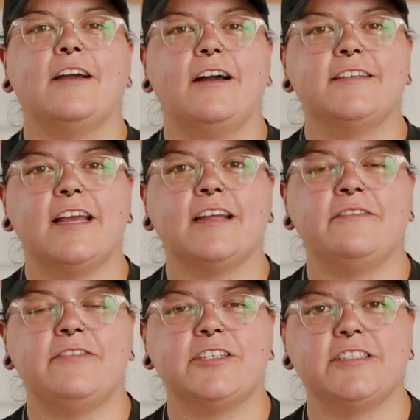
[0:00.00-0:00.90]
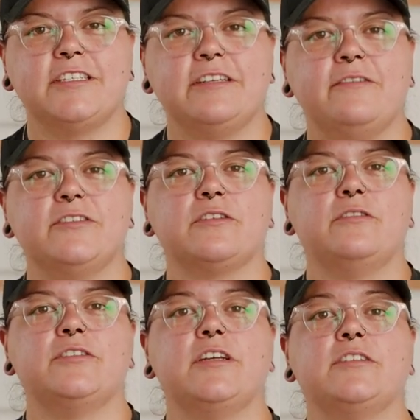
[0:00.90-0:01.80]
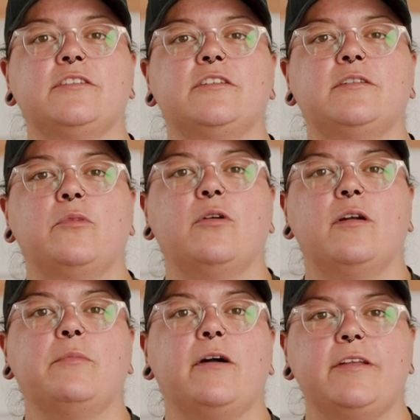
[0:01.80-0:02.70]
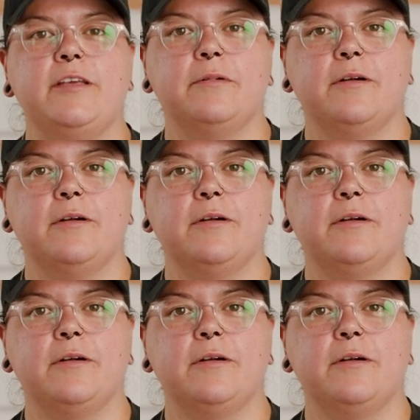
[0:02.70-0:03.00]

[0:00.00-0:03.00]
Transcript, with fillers: Contact Efficiency Nova Scotia to learn more about heat